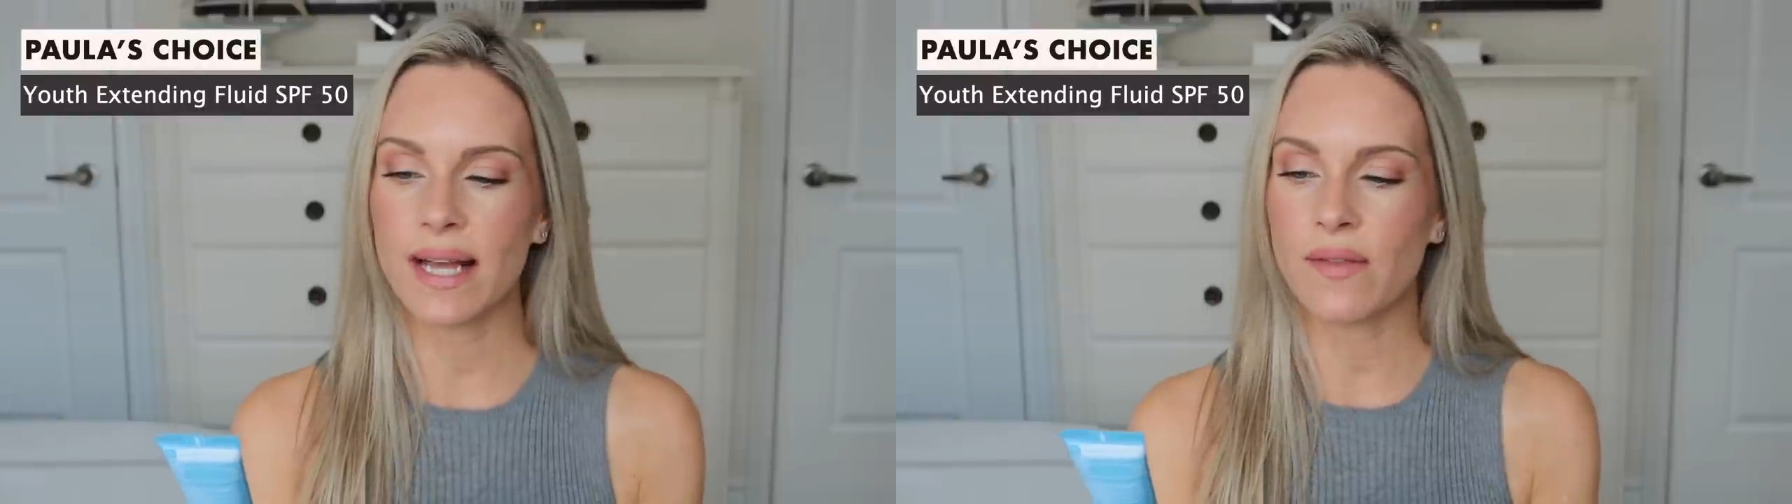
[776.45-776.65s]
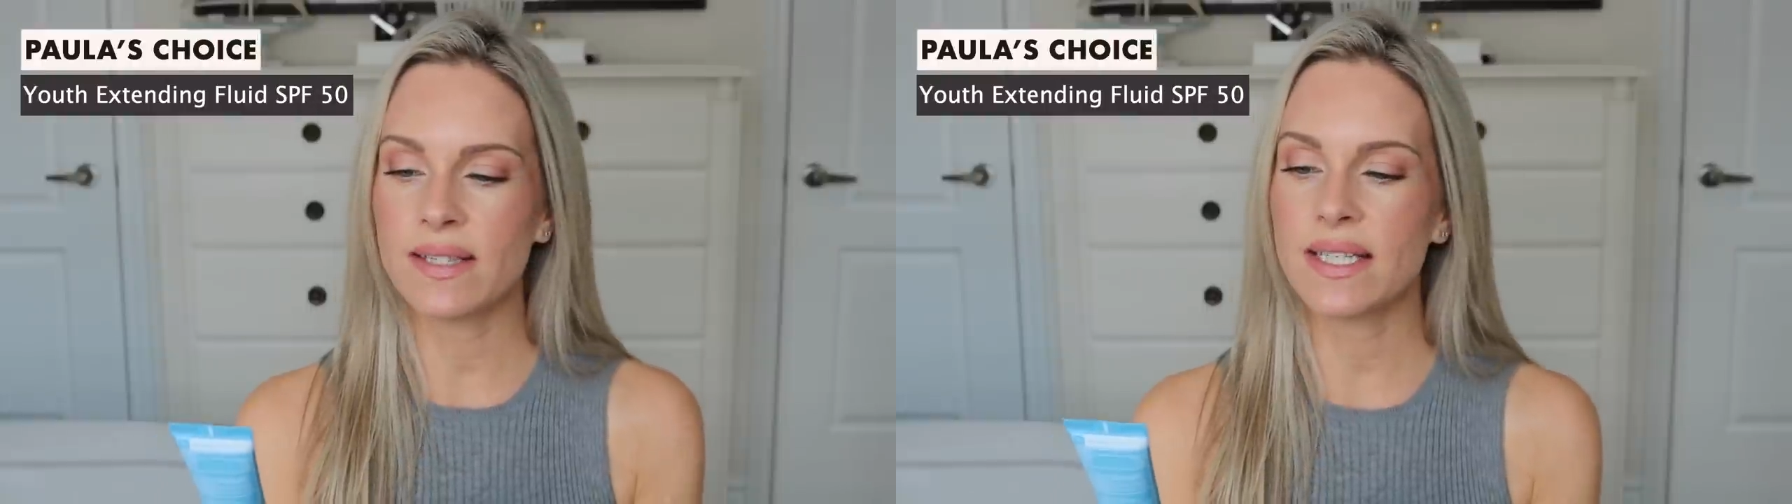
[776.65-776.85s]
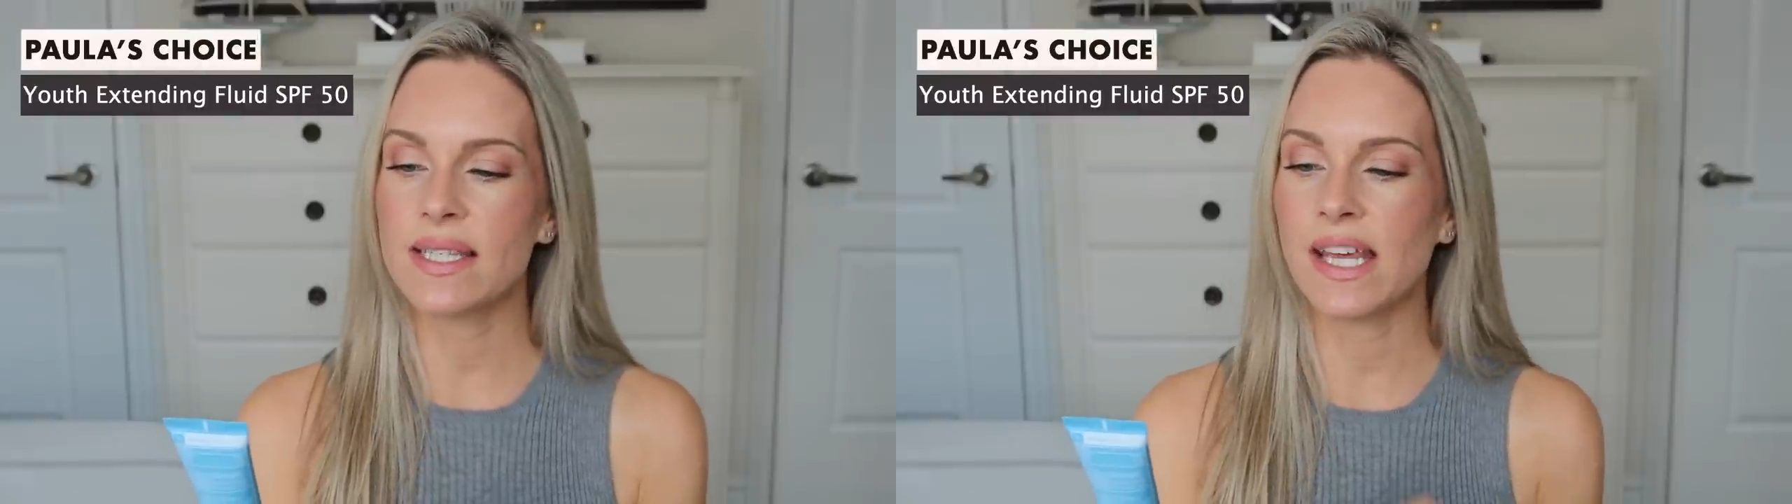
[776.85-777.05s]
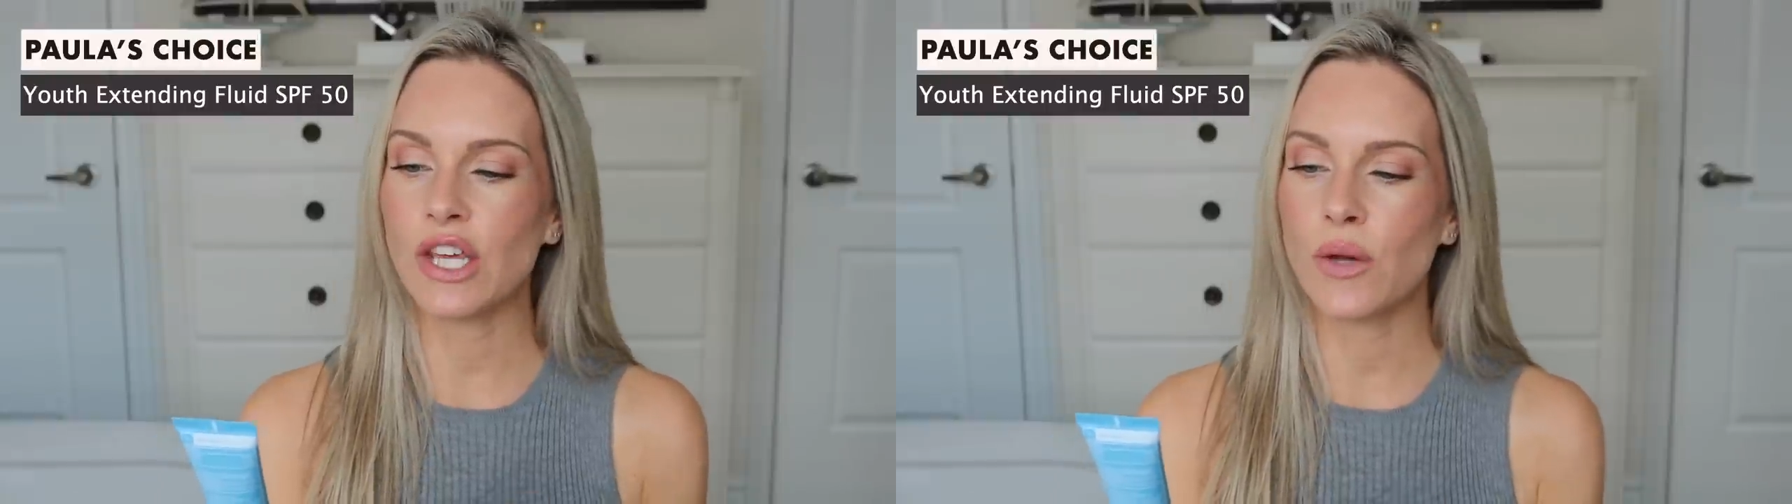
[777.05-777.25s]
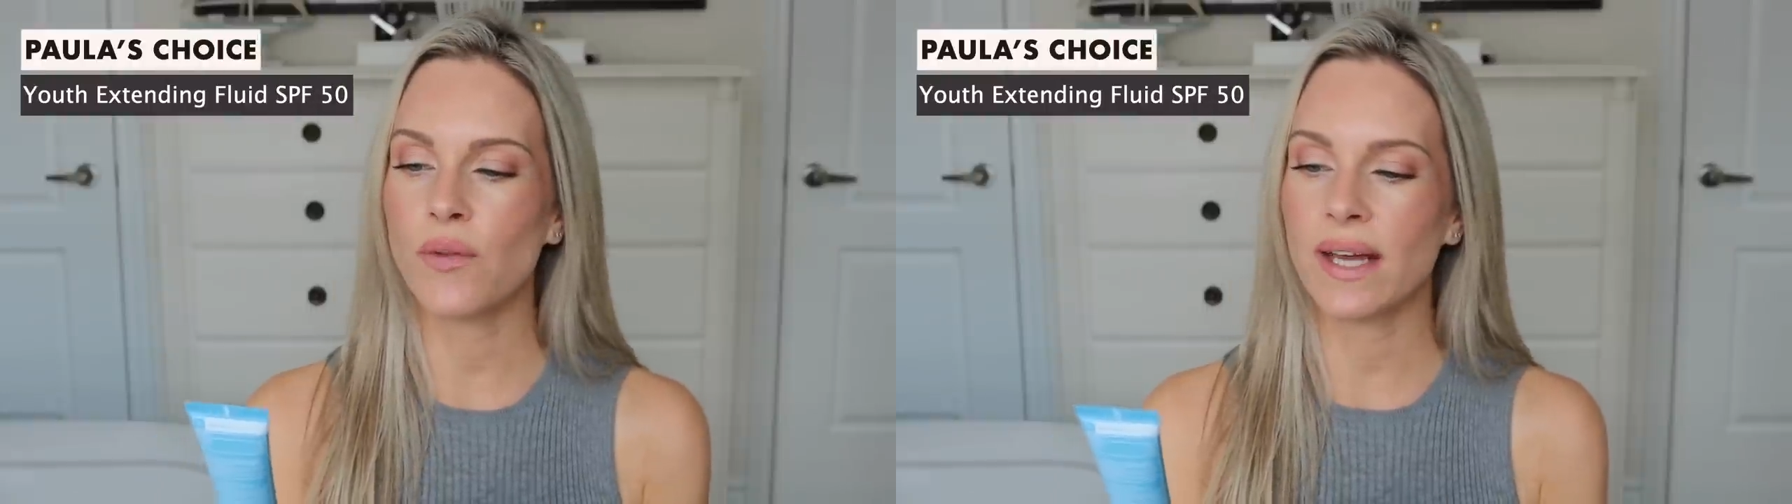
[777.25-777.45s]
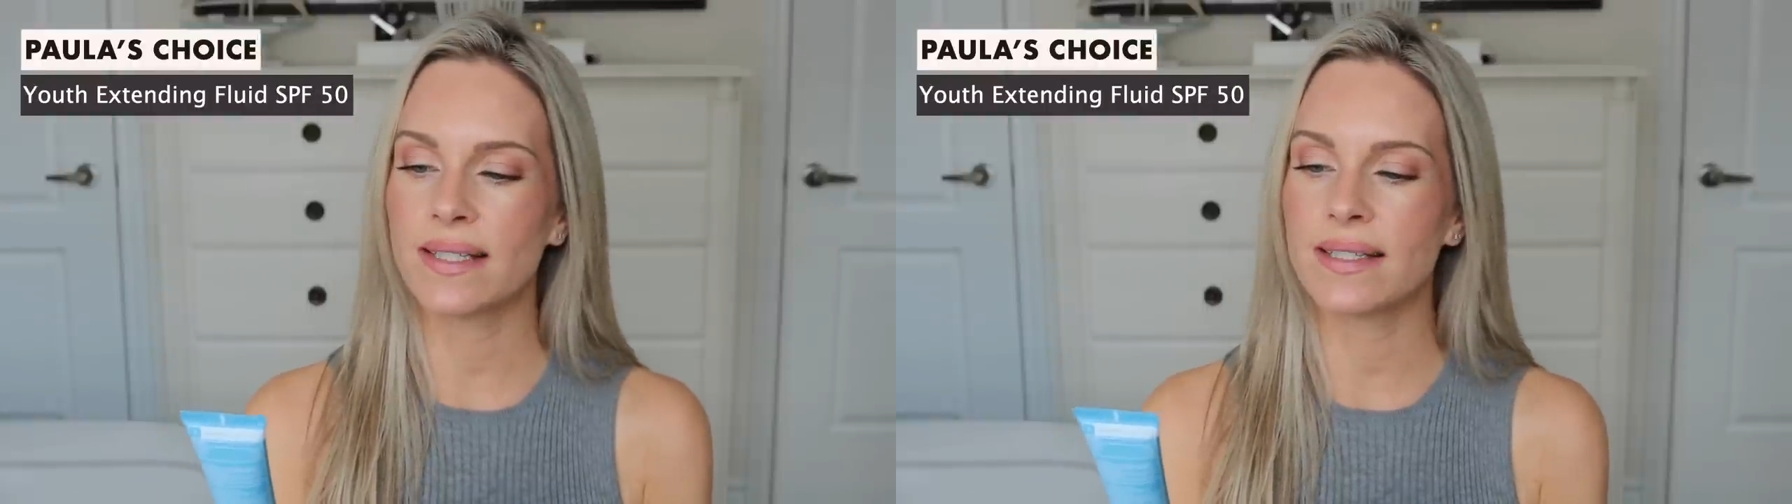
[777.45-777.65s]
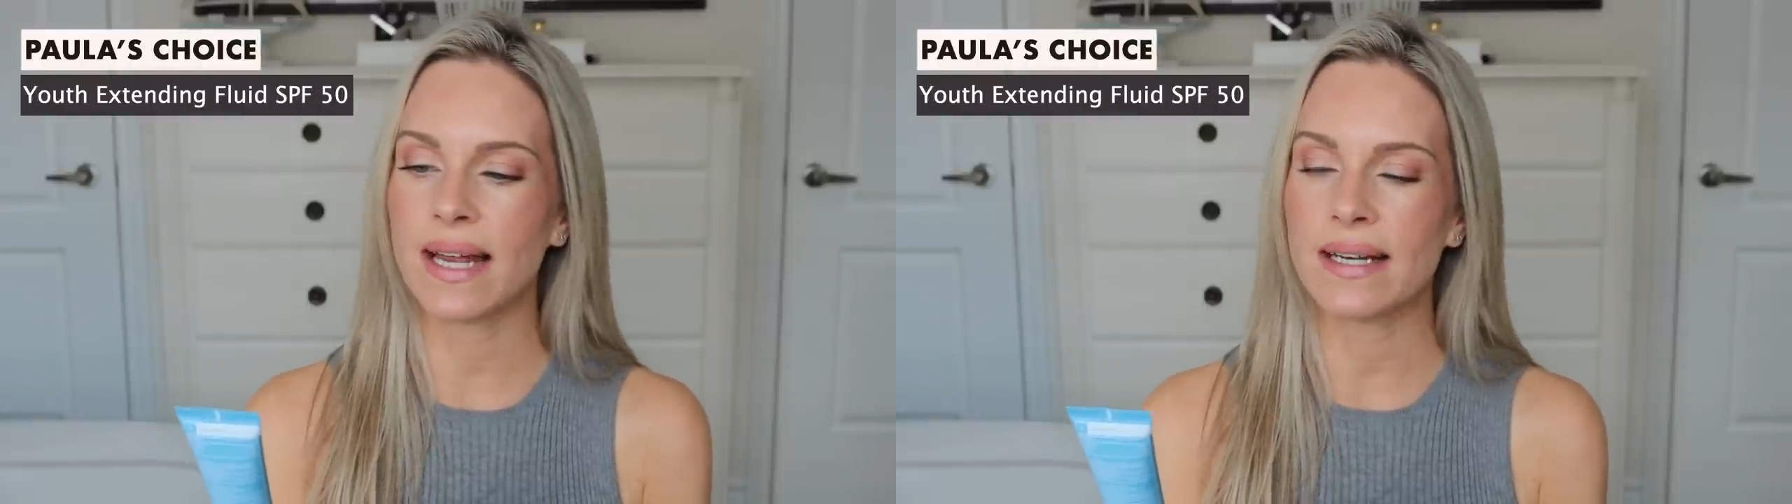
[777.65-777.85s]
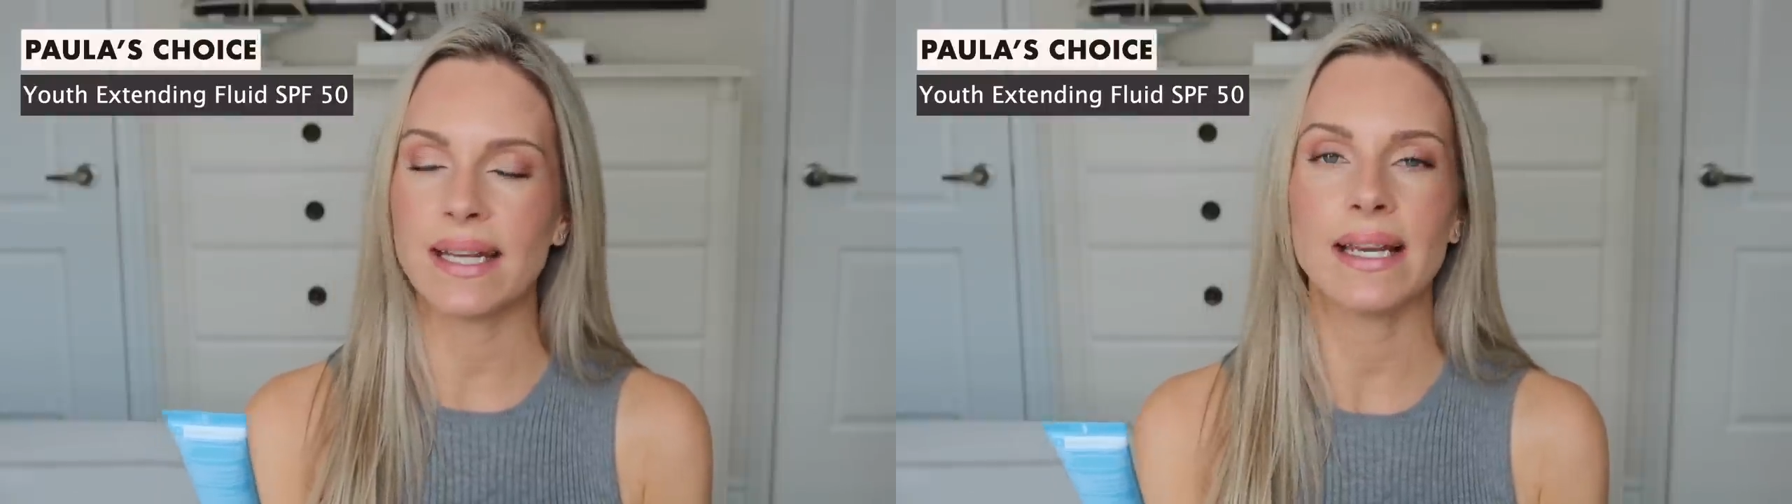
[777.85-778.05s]
and this is the Youth
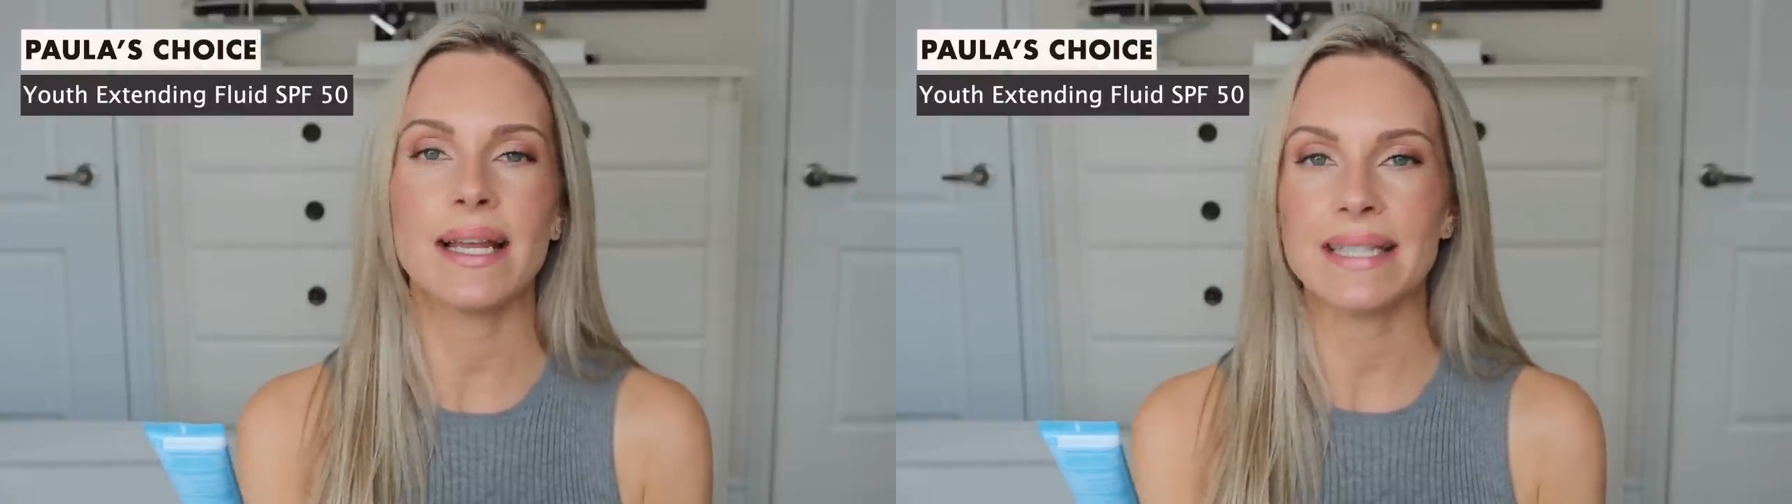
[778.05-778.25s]
Extending